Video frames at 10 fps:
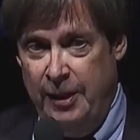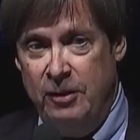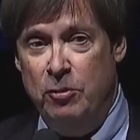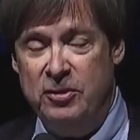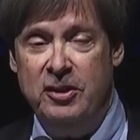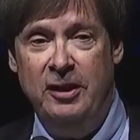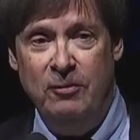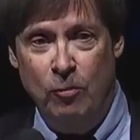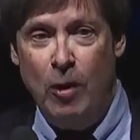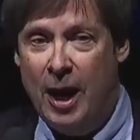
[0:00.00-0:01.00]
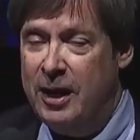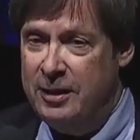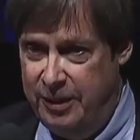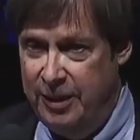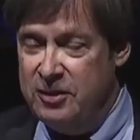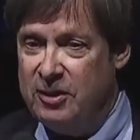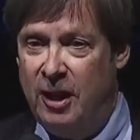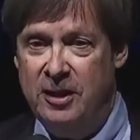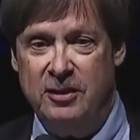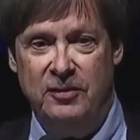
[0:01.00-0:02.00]
It was the rotted
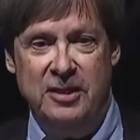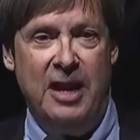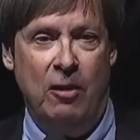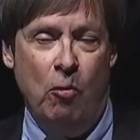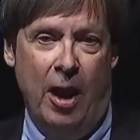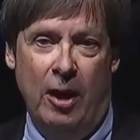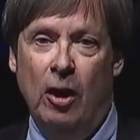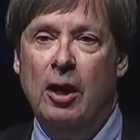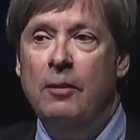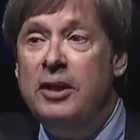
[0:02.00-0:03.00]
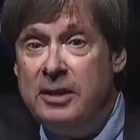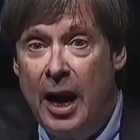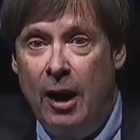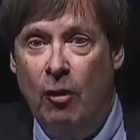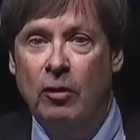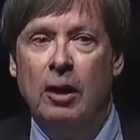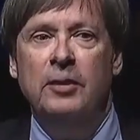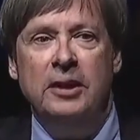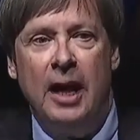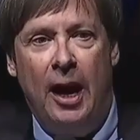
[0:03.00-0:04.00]
insides of a dead whale coming down,
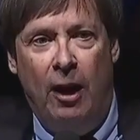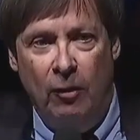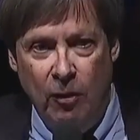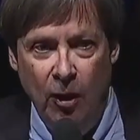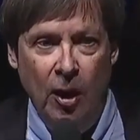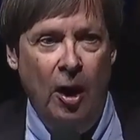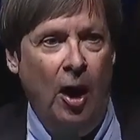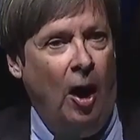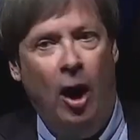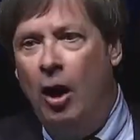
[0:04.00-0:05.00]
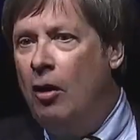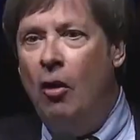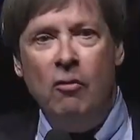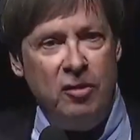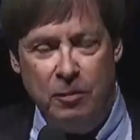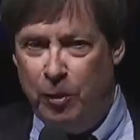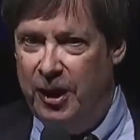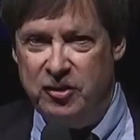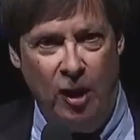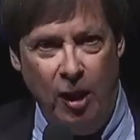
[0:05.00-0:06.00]
coming down all over the
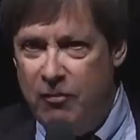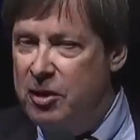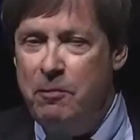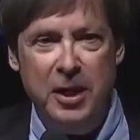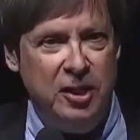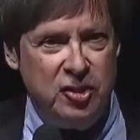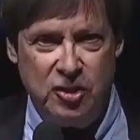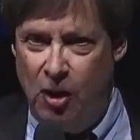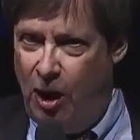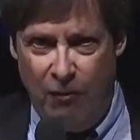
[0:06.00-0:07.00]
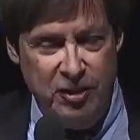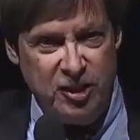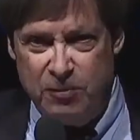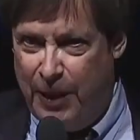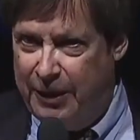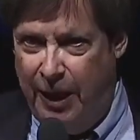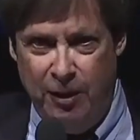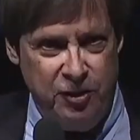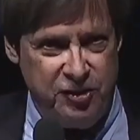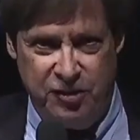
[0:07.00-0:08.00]
place, all over the beach, all over the
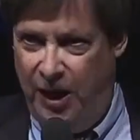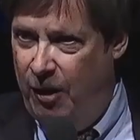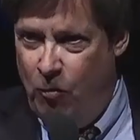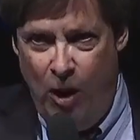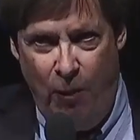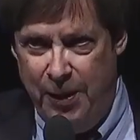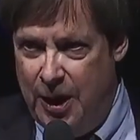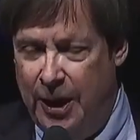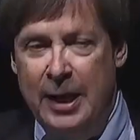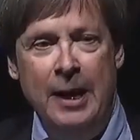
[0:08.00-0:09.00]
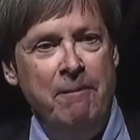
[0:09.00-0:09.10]
spectators, and well beyond.